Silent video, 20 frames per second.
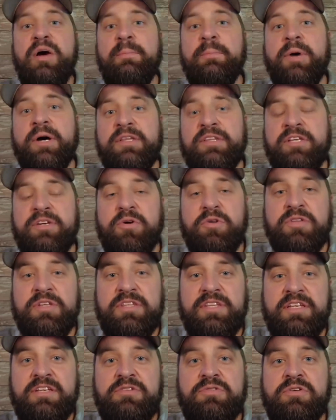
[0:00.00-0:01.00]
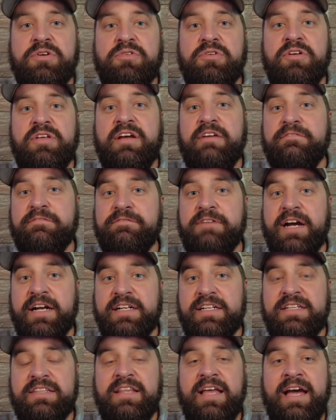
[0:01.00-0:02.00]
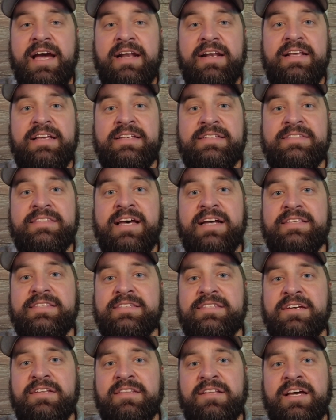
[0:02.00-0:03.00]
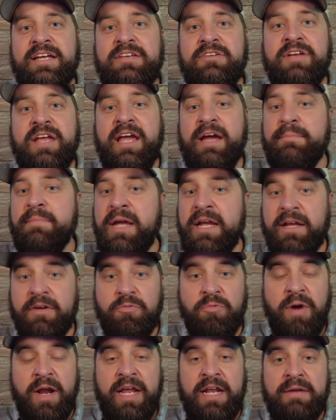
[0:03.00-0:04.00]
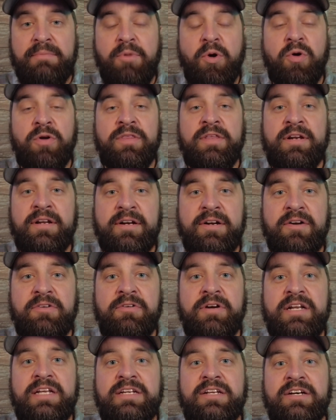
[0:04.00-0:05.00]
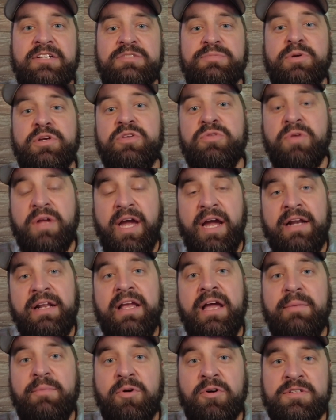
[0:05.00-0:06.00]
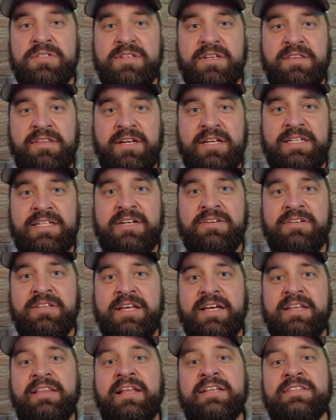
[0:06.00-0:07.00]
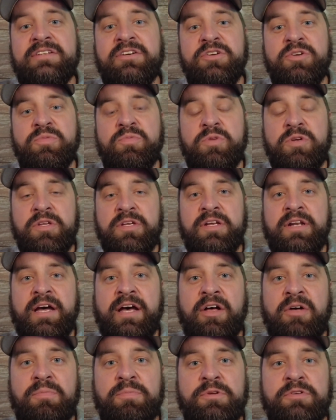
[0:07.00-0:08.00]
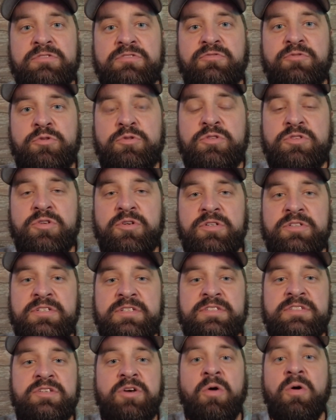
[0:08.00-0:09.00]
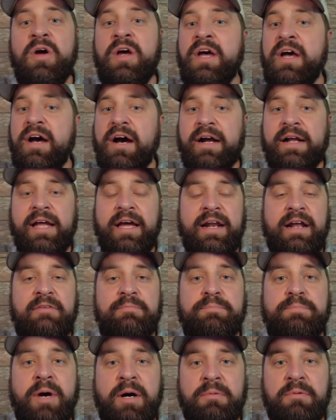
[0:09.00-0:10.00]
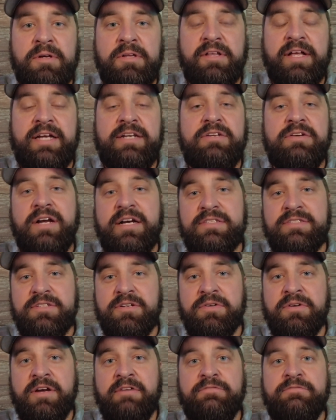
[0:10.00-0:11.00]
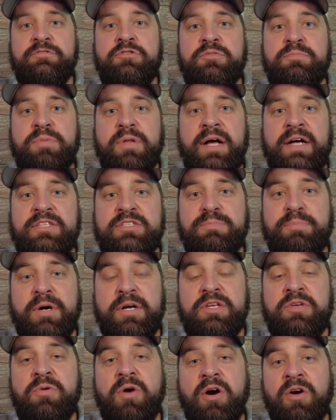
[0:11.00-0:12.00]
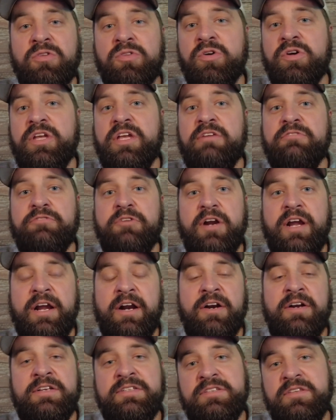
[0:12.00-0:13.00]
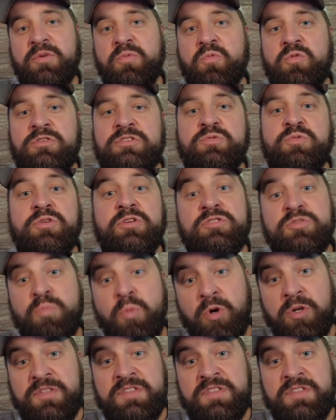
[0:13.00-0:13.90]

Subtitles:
But the only thing you can really affect in that is that sunlight. You can't make it rain more than it already does, but you can get more sunlight down to that, and that's how you're really going to help those food sources. So again, on public land, you guys don't have food plots, but you are looking for areas of the woods where there's more